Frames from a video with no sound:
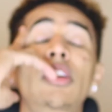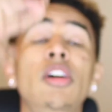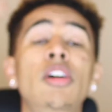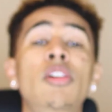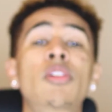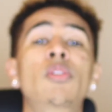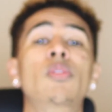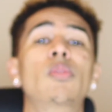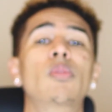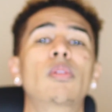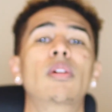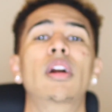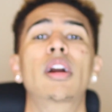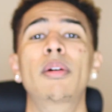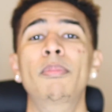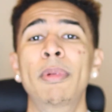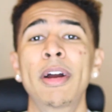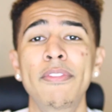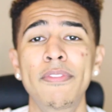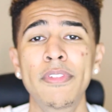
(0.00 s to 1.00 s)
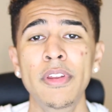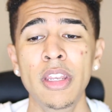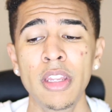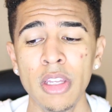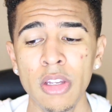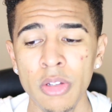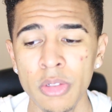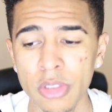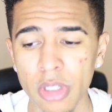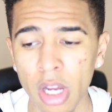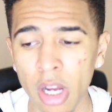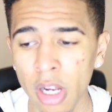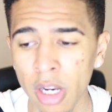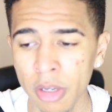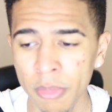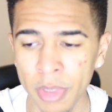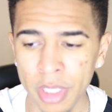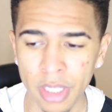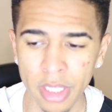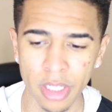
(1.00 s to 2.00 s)
Yo, my videos
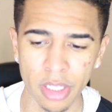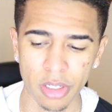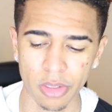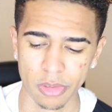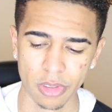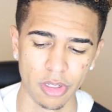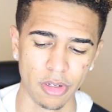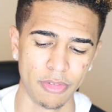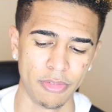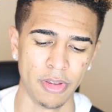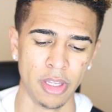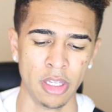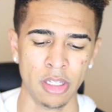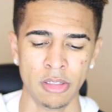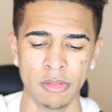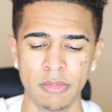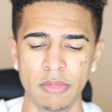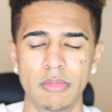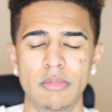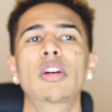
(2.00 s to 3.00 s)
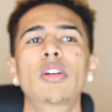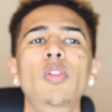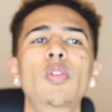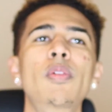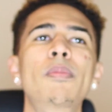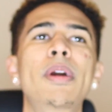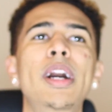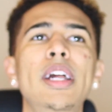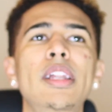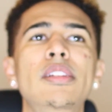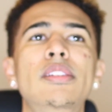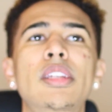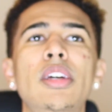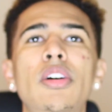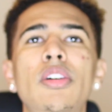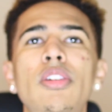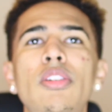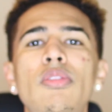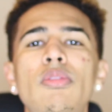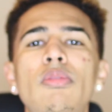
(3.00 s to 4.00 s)
are mediocre, fam. Who am I to
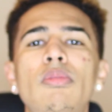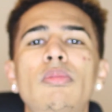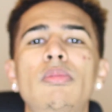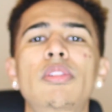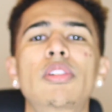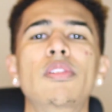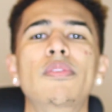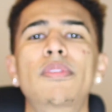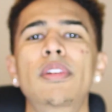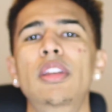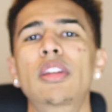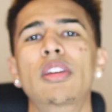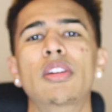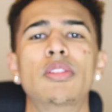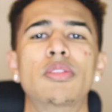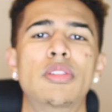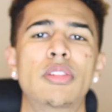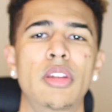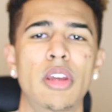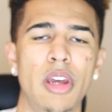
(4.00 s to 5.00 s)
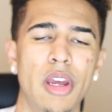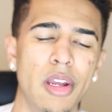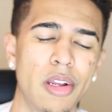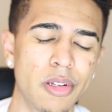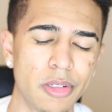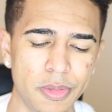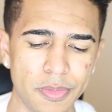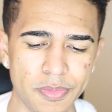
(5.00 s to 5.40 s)
tell you your videos suck?